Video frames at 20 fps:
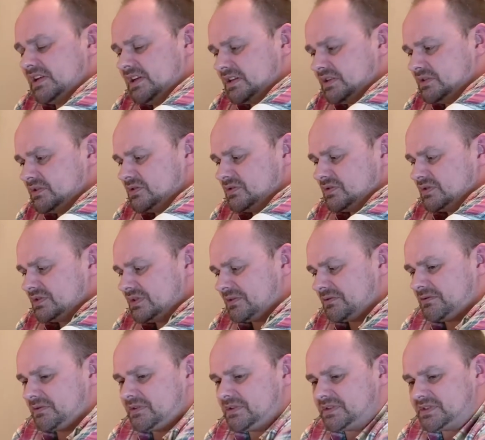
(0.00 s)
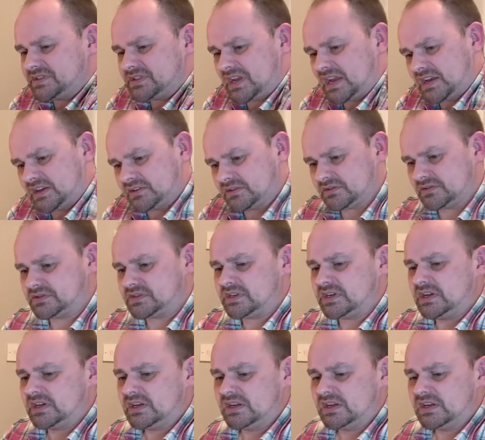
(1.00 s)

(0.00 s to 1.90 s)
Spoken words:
into different sectors,